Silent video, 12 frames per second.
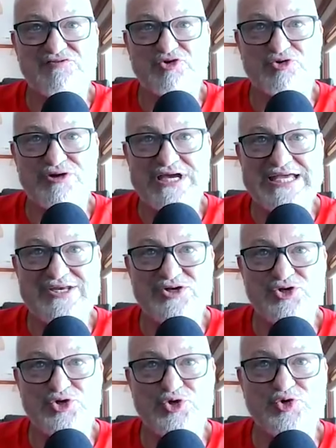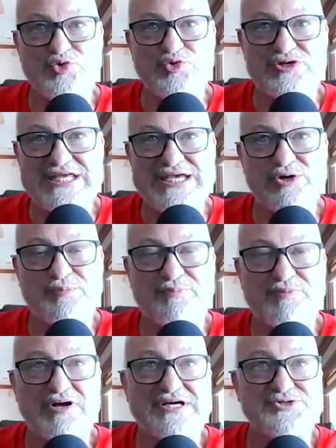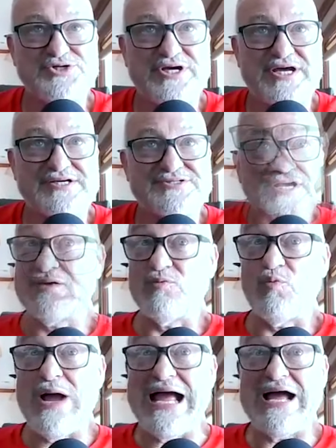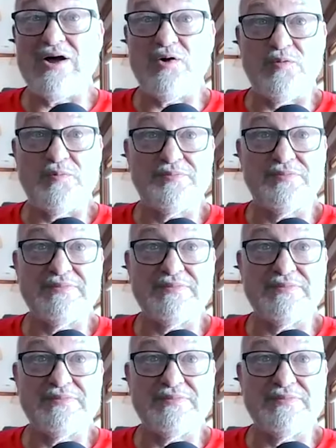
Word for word: Green New Deal projects. Wow.